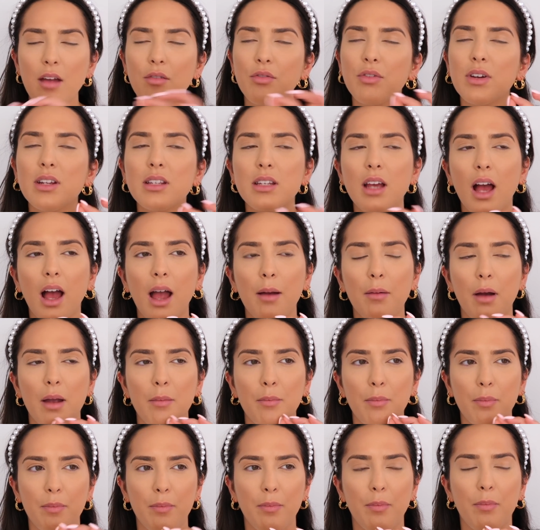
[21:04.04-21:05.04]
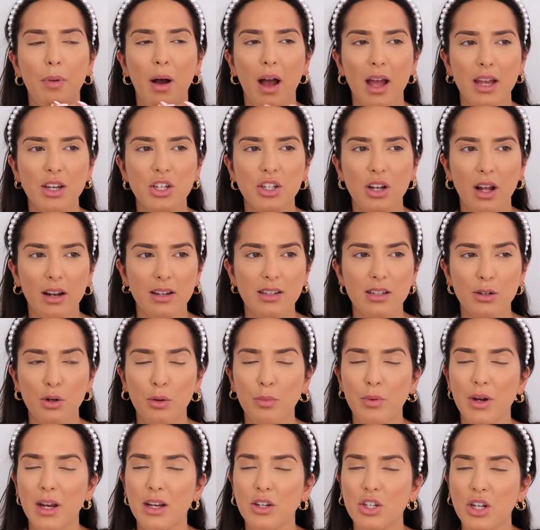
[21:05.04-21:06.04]
every time I buy Charlotte
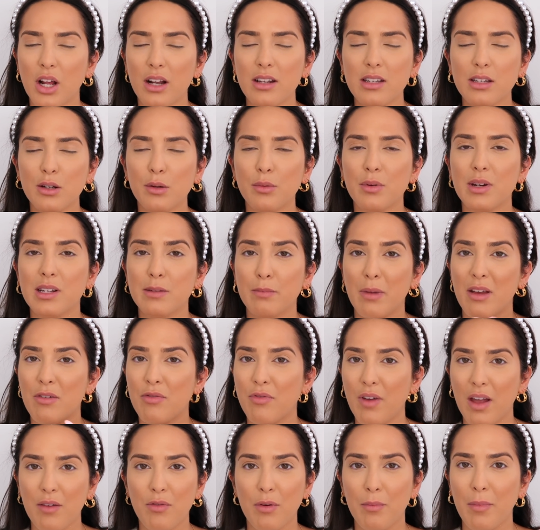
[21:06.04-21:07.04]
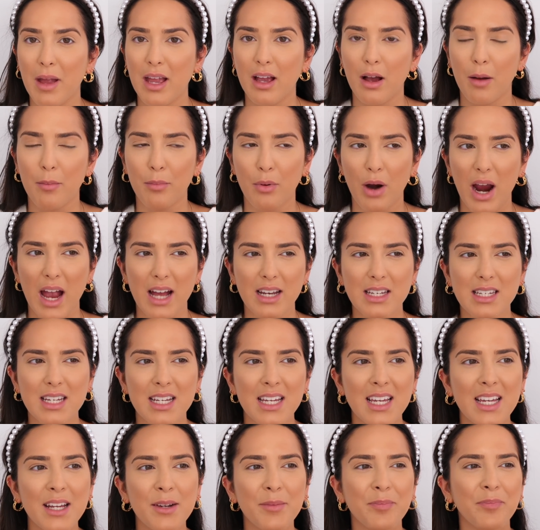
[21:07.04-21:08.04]
Tilbury, and Charlotte Tilbury is my favorite makeup brand,
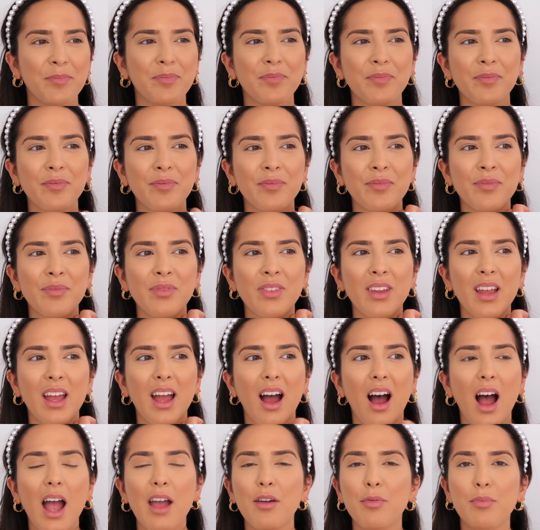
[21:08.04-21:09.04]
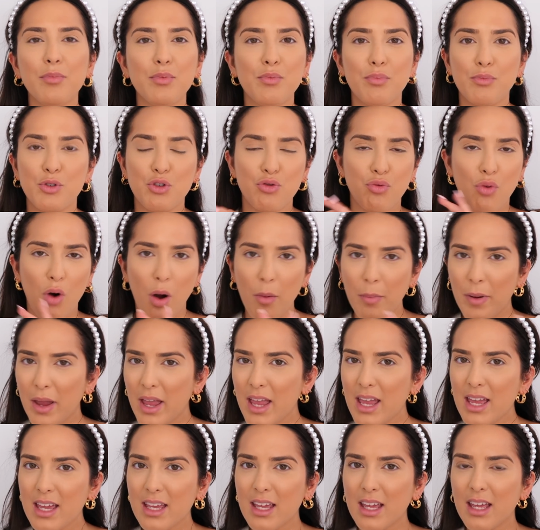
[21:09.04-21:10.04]
I drop
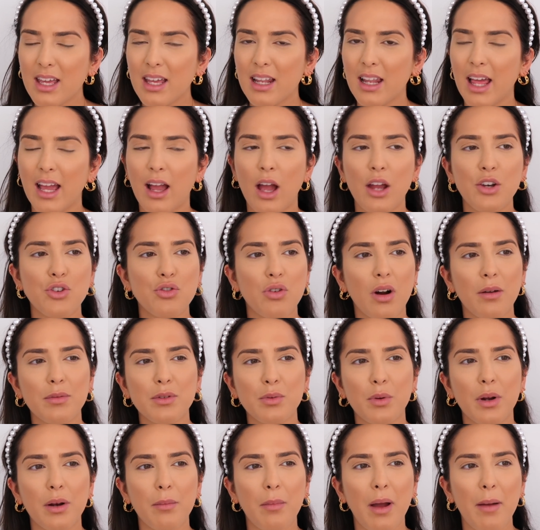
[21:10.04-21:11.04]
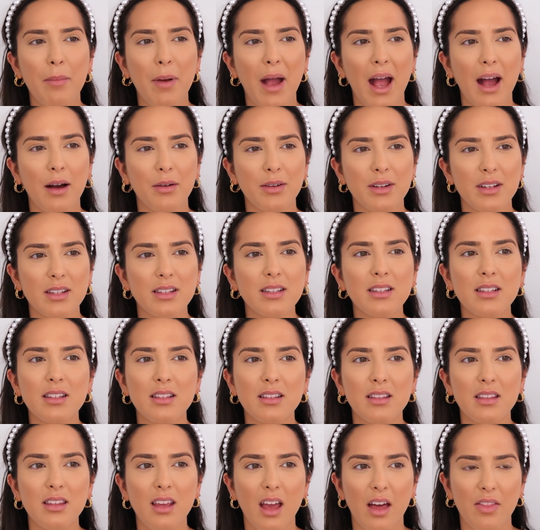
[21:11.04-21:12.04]
it. Like, I dropped one of my powders
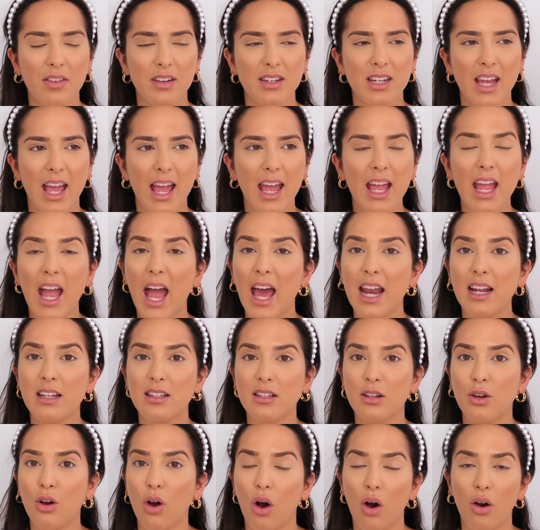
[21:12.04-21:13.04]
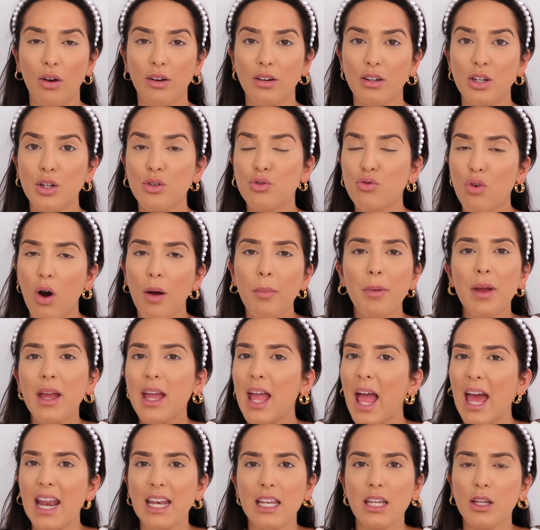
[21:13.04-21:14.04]
the other day and it's gone. You drop it
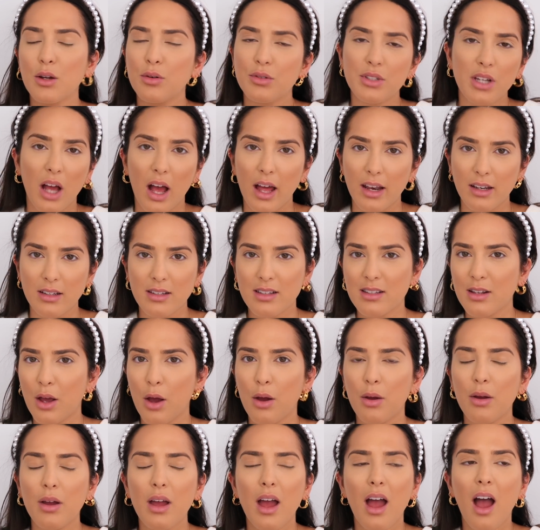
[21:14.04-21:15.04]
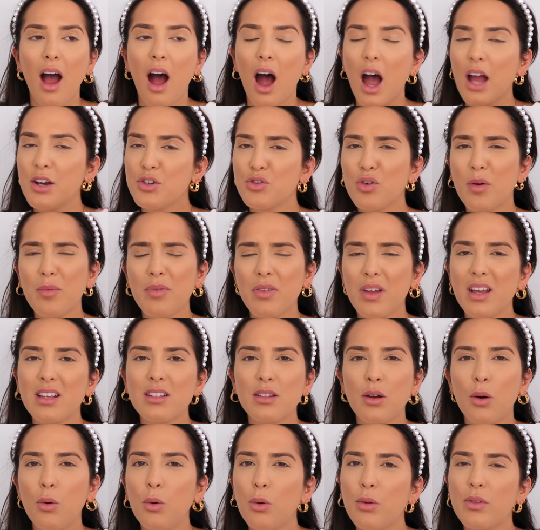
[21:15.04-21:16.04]
and you're done. So I drop
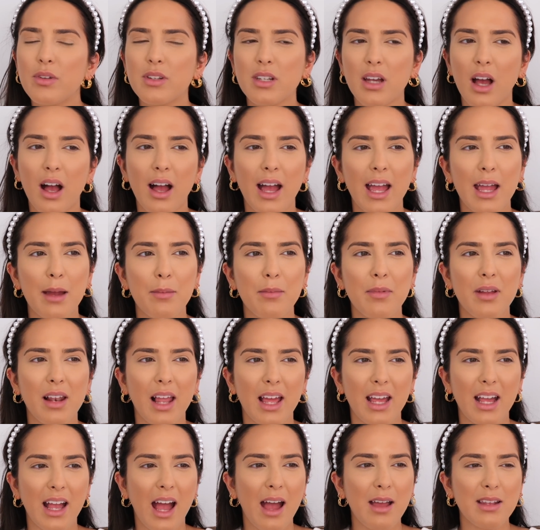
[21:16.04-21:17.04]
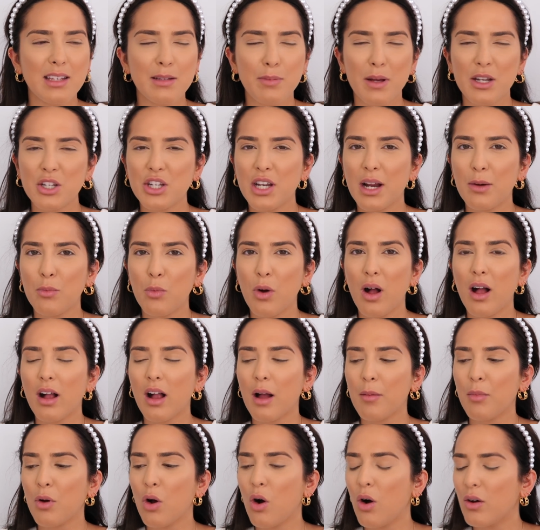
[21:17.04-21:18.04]
things all the time, like especially at work,
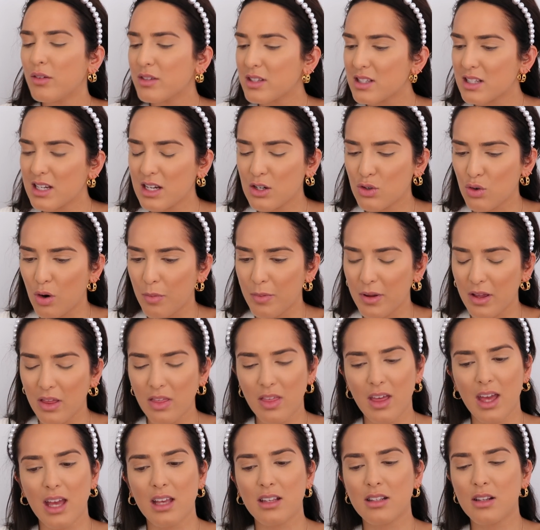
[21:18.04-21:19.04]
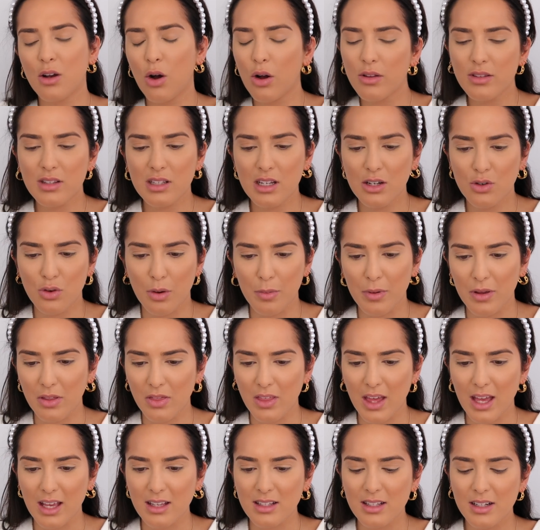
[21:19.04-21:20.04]
I'm constantly dropping things, constantly dropping
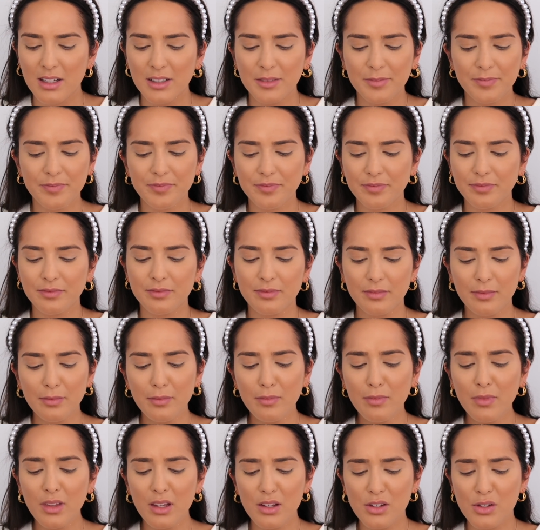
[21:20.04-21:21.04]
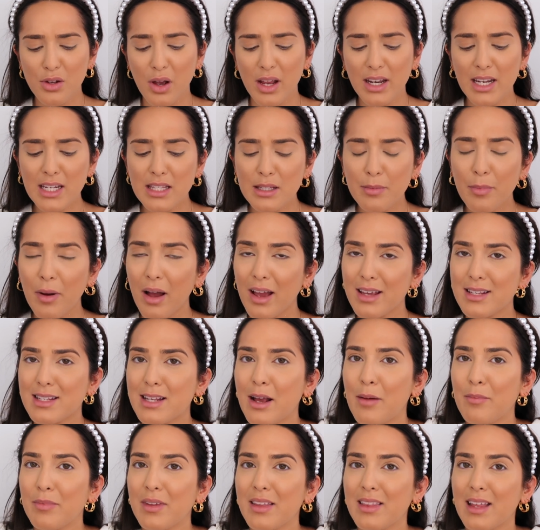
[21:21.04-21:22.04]
things. So I need to buy
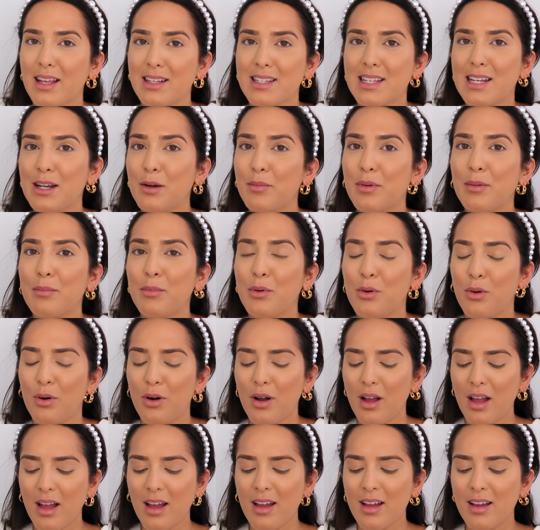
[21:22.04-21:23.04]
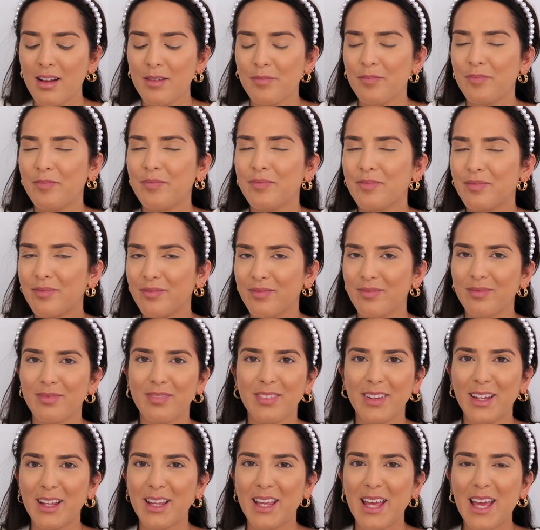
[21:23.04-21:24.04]
something that's a little bit more,
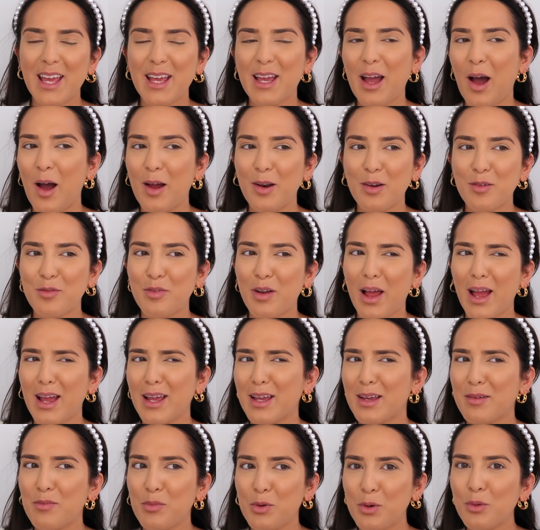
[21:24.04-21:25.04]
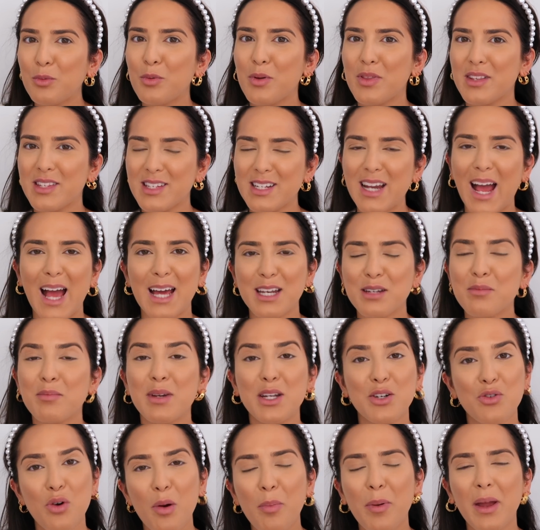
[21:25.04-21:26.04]
it kind of like will withstand
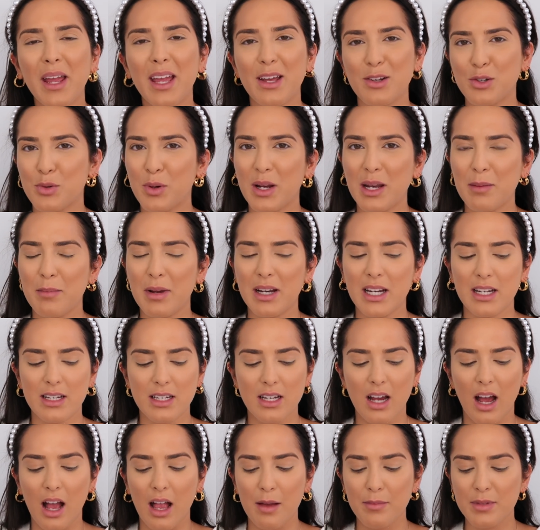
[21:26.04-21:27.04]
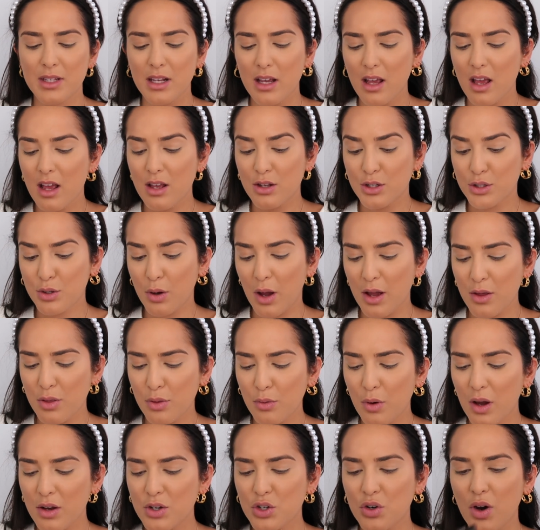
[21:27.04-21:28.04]
me dropping it twenty million times. So I
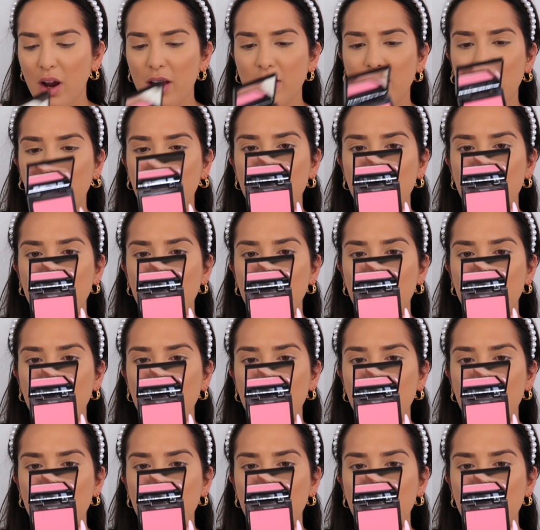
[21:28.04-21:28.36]
thought I'd try